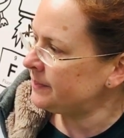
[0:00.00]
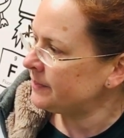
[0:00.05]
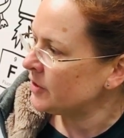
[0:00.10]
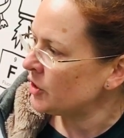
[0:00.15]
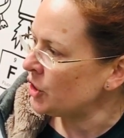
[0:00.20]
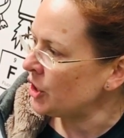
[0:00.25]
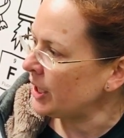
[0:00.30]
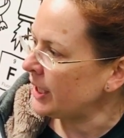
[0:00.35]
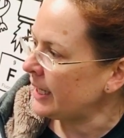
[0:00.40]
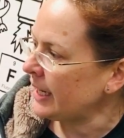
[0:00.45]

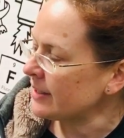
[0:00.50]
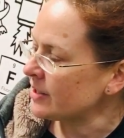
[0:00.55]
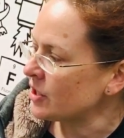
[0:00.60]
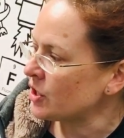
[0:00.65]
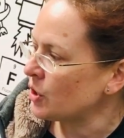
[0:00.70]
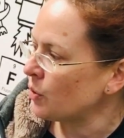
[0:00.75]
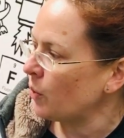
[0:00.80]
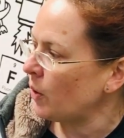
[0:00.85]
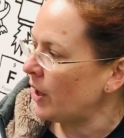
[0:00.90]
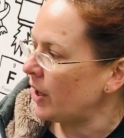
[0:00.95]
She gets
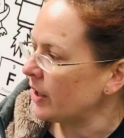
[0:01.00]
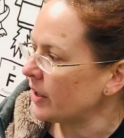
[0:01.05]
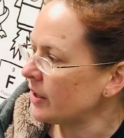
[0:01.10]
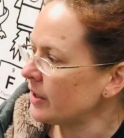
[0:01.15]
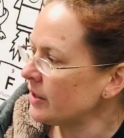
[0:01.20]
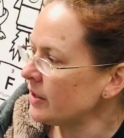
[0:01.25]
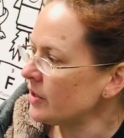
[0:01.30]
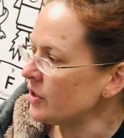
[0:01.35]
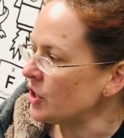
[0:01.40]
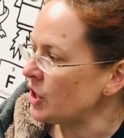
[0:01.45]
to work.
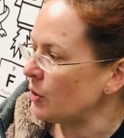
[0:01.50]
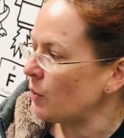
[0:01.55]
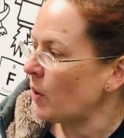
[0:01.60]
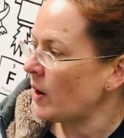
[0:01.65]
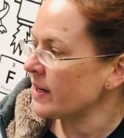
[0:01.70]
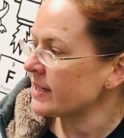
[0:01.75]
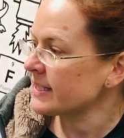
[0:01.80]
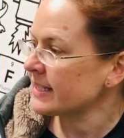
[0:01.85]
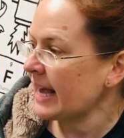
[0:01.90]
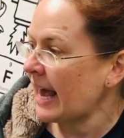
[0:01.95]
She
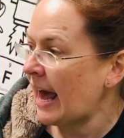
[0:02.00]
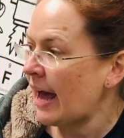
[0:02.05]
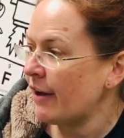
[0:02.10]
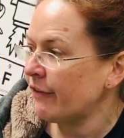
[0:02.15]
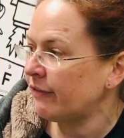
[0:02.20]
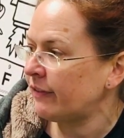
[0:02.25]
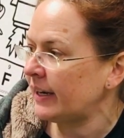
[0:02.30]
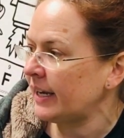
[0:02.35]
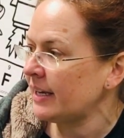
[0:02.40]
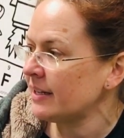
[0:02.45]
works
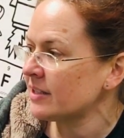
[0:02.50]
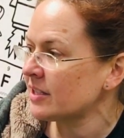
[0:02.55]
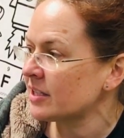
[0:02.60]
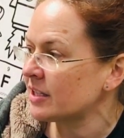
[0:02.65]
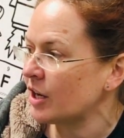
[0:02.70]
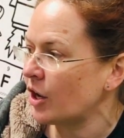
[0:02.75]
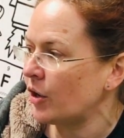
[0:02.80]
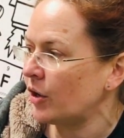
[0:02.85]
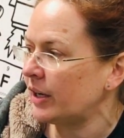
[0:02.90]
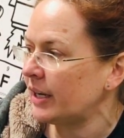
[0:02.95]
carefully and
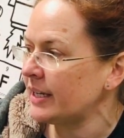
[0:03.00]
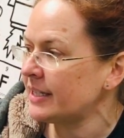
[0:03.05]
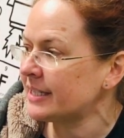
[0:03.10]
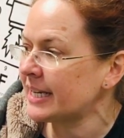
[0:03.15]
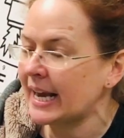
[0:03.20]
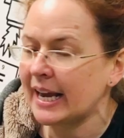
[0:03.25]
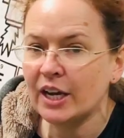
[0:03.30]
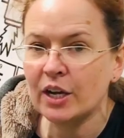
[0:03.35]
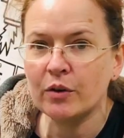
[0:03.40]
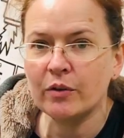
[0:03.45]
slowly,
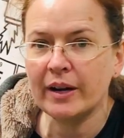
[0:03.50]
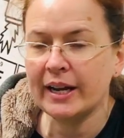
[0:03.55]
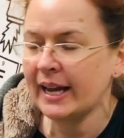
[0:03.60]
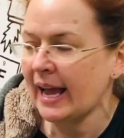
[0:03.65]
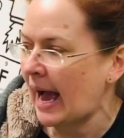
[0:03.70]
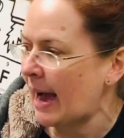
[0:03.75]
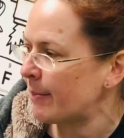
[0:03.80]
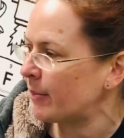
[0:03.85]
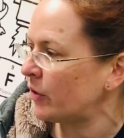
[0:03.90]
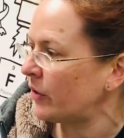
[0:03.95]
tinkering,
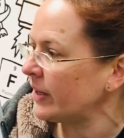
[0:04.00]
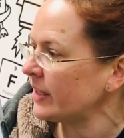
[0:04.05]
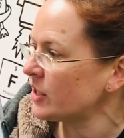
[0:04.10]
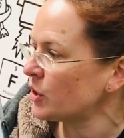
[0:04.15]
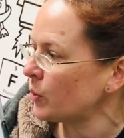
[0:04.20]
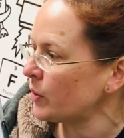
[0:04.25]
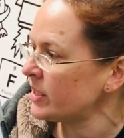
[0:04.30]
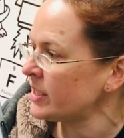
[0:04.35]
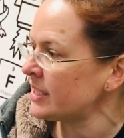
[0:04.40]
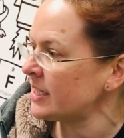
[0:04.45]
hammering,
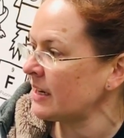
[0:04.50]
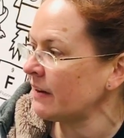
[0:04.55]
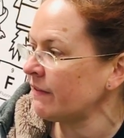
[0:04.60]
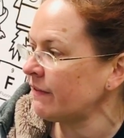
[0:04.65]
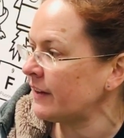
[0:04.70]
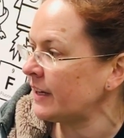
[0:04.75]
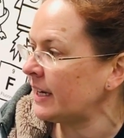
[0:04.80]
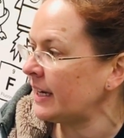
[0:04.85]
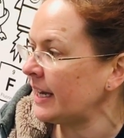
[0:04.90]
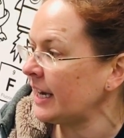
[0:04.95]
twisting,
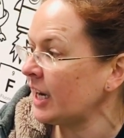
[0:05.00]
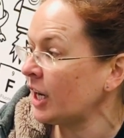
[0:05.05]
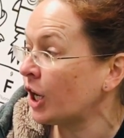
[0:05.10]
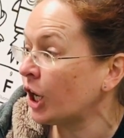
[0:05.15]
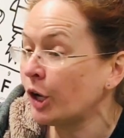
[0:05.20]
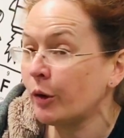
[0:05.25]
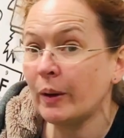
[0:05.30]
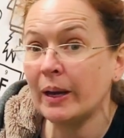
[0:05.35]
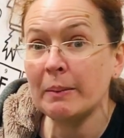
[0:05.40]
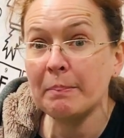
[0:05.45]
fiddling,
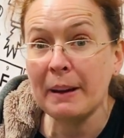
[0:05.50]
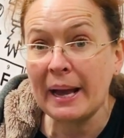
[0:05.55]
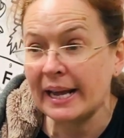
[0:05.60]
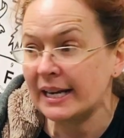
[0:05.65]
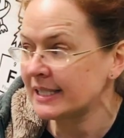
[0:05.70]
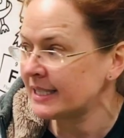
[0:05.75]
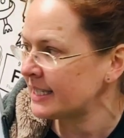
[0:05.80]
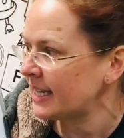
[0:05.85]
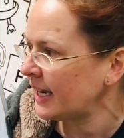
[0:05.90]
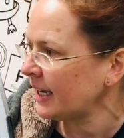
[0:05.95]
gluing,
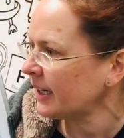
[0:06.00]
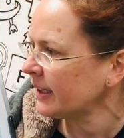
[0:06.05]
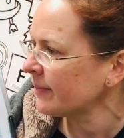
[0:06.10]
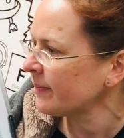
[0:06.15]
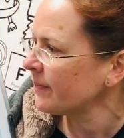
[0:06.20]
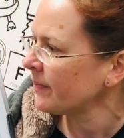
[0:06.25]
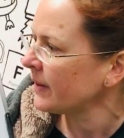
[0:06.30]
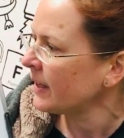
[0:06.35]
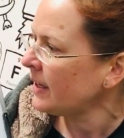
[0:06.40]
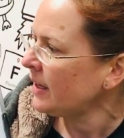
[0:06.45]
painting.
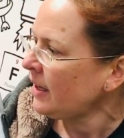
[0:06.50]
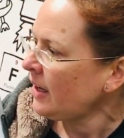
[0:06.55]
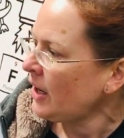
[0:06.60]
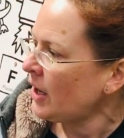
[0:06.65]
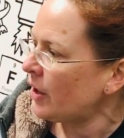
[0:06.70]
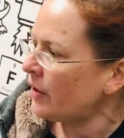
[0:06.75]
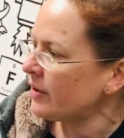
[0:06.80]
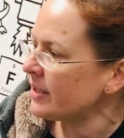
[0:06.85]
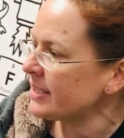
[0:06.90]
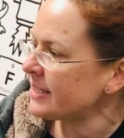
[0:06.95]

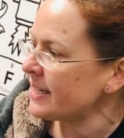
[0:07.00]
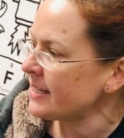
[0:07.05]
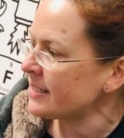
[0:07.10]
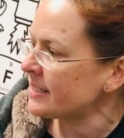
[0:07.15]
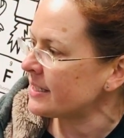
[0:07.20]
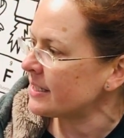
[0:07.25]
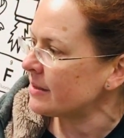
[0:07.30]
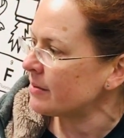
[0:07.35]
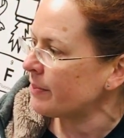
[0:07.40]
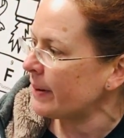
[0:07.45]
Her
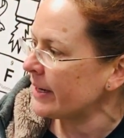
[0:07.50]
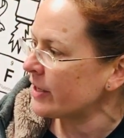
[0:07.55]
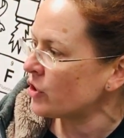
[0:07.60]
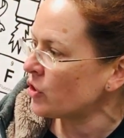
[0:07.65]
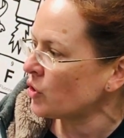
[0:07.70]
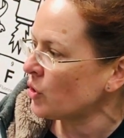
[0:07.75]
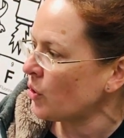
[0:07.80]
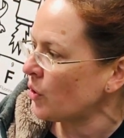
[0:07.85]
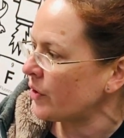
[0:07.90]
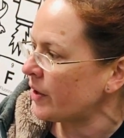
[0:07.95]
assistant makes
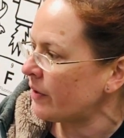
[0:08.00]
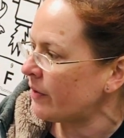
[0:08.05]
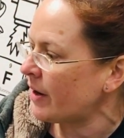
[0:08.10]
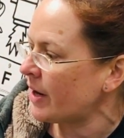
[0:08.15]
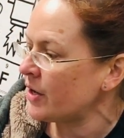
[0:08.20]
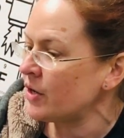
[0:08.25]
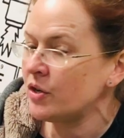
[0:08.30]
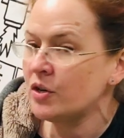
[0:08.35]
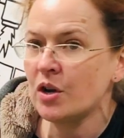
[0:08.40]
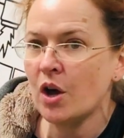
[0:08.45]
sure there
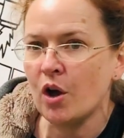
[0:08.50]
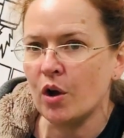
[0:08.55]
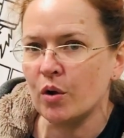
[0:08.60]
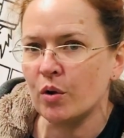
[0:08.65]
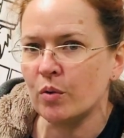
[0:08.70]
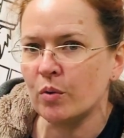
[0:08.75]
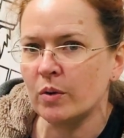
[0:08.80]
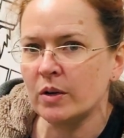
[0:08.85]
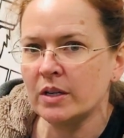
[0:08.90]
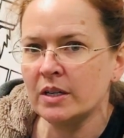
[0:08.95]
are
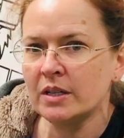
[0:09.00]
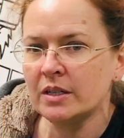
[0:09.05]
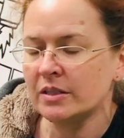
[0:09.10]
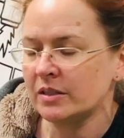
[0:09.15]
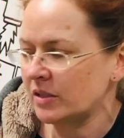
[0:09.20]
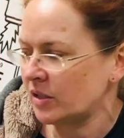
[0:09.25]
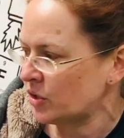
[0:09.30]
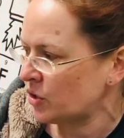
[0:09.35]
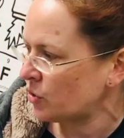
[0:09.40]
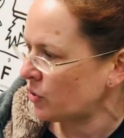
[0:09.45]
no
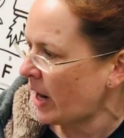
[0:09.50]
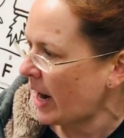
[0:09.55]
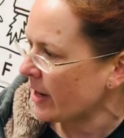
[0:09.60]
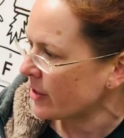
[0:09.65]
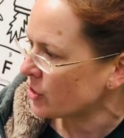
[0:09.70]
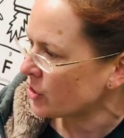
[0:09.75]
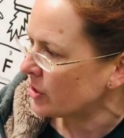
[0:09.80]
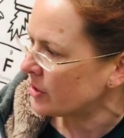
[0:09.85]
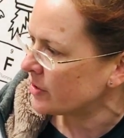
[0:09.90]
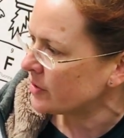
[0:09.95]

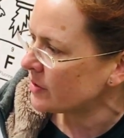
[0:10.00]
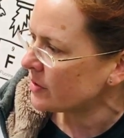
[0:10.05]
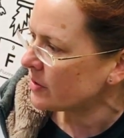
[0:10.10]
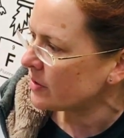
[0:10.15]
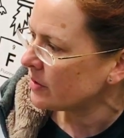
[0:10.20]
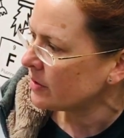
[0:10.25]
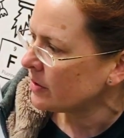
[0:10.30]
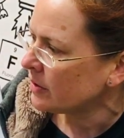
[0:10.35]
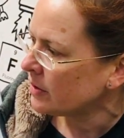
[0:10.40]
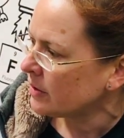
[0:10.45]
distractions.